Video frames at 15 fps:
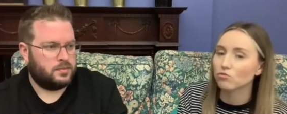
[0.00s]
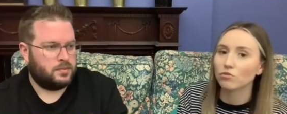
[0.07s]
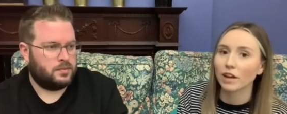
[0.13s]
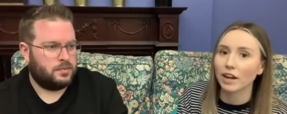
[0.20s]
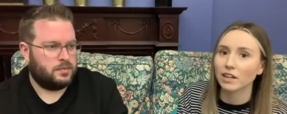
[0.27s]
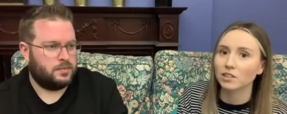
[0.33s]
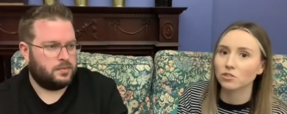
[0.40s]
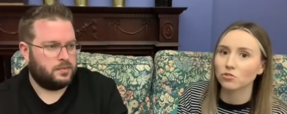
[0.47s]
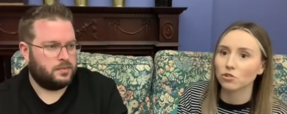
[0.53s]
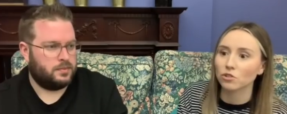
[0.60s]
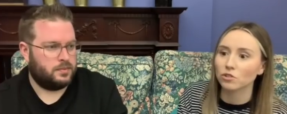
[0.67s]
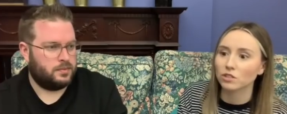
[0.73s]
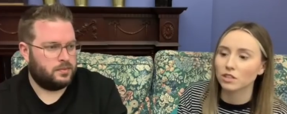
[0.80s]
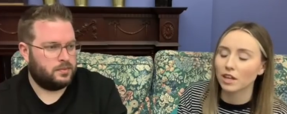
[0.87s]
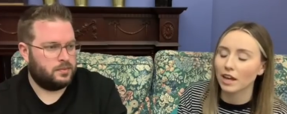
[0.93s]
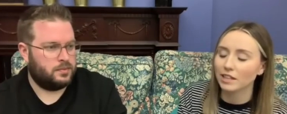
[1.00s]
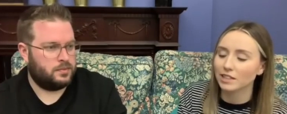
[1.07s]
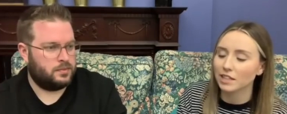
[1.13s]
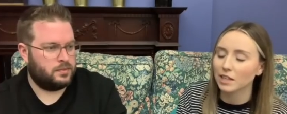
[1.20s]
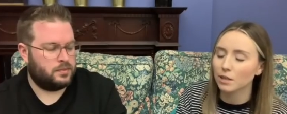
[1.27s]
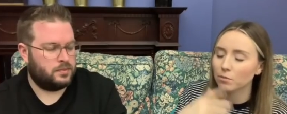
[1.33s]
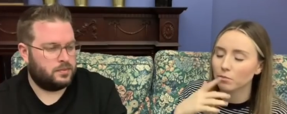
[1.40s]
Speaker 1: really struggled to have
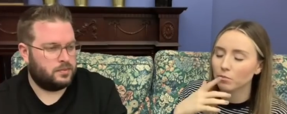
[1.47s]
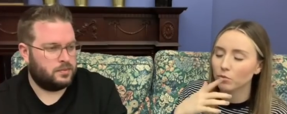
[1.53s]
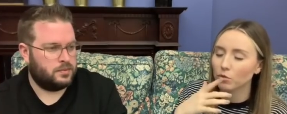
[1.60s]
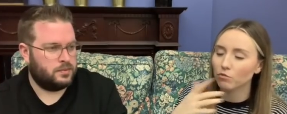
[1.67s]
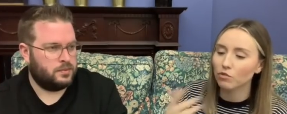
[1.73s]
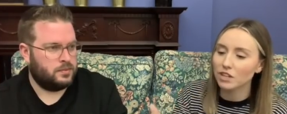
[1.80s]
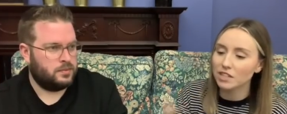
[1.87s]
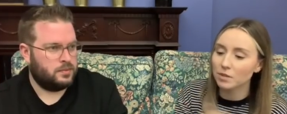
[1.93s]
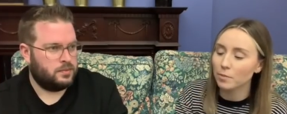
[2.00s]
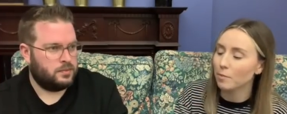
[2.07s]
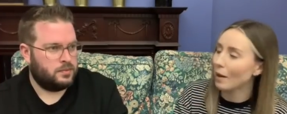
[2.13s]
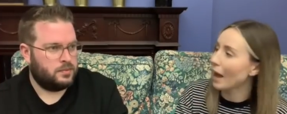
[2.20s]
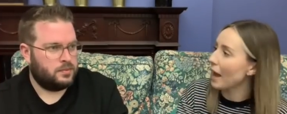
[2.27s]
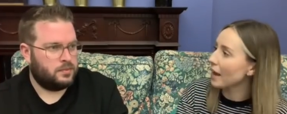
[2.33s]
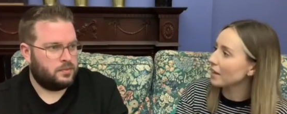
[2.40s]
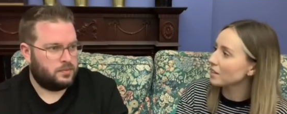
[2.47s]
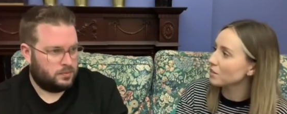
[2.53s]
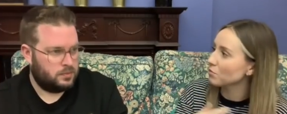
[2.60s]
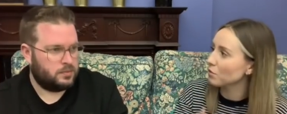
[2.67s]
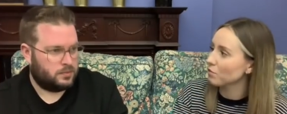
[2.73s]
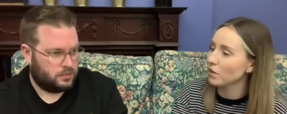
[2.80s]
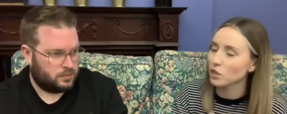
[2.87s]
to keep reading back to
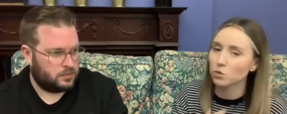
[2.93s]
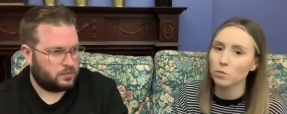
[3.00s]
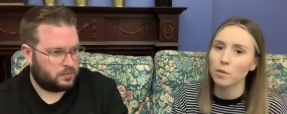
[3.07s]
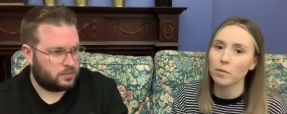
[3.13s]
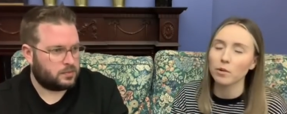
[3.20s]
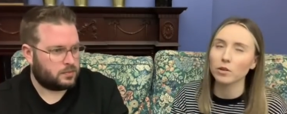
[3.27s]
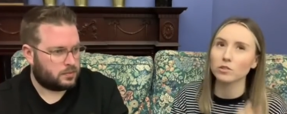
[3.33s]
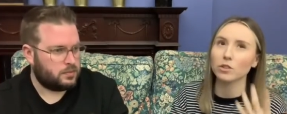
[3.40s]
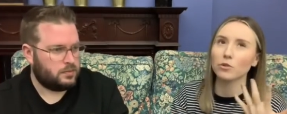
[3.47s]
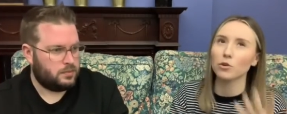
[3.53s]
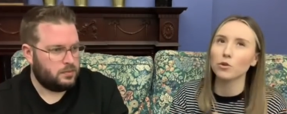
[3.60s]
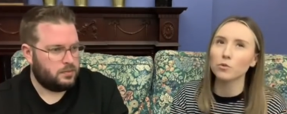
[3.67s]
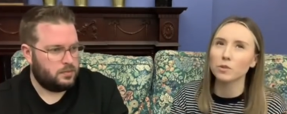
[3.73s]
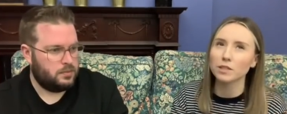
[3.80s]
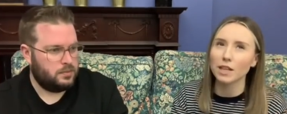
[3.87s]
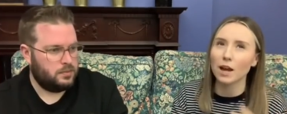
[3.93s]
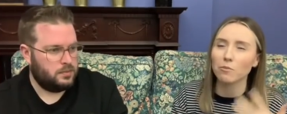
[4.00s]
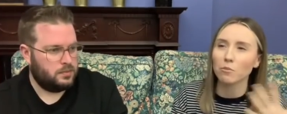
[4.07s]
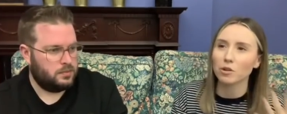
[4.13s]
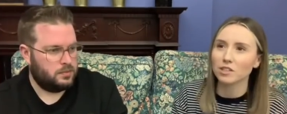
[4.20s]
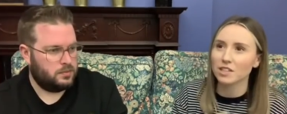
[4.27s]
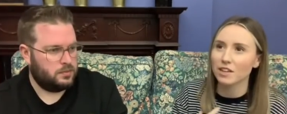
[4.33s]
refresh my memory. So who was that and
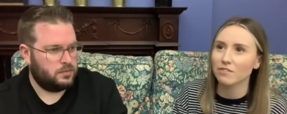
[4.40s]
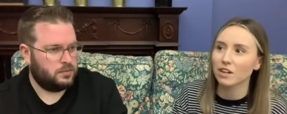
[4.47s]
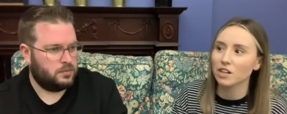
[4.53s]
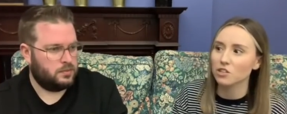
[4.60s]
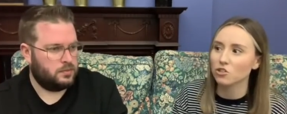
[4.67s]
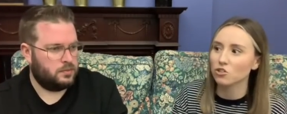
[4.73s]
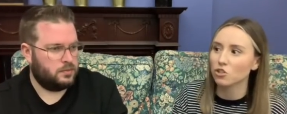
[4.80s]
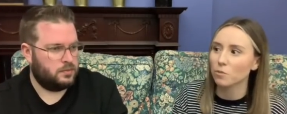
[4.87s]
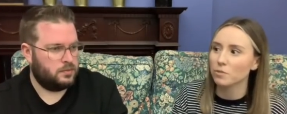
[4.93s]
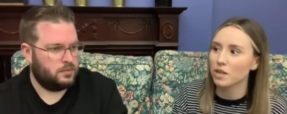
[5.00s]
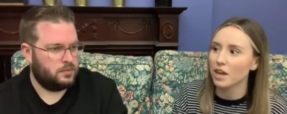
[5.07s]
what's their relationship to